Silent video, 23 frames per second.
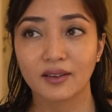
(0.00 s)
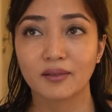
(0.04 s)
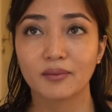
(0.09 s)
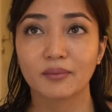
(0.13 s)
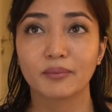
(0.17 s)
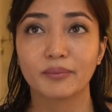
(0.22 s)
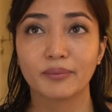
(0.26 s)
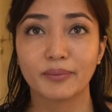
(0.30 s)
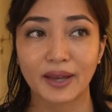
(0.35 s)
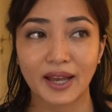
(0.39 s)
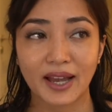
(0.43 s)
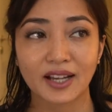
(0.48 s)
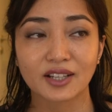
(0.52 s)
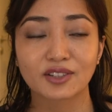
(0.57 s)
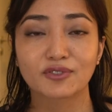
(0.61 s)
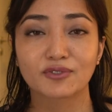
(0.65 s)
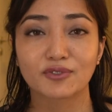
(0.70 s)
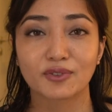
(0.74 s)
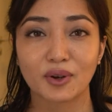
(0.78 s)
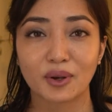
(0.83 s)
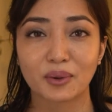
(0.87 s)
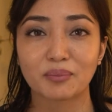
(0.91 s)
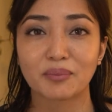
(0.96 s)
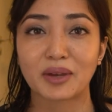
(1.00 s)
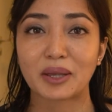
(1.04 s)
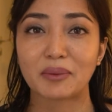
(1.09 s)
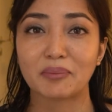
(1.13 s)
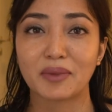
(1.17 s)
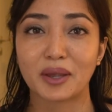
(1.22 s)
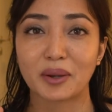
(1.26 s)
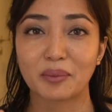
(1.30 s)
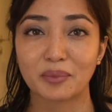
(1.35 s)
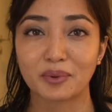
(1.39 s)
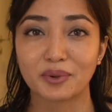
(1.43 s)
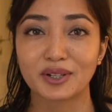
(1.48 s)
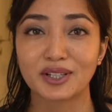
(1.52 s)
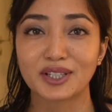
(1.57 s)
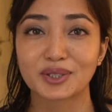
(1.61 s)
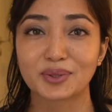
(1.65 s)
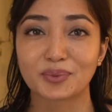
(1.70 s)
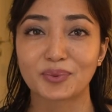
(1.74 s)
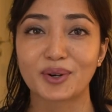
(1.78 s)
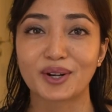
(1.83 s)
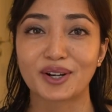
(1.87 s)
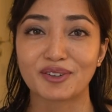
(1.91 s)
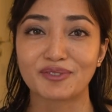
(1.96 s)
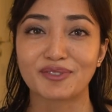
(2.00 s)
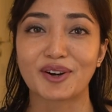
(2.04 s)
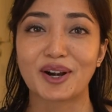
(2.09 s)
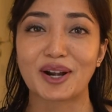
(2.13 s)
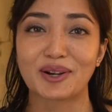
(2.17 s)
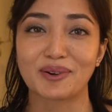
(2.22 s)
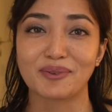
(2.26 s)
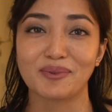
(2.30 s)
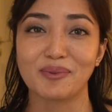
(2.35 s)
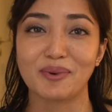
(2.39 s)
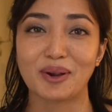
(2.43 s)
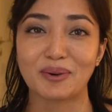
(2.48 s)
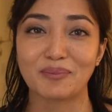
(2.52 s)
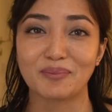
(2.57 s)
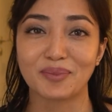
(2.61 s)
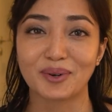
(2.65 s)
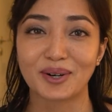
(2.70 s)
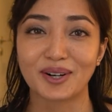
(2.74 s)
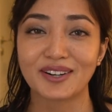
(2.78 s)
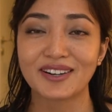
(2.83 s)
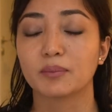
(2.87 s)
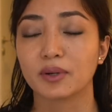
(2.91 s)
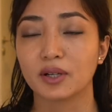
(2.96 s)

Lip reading: backed from my memories, whatever I remember,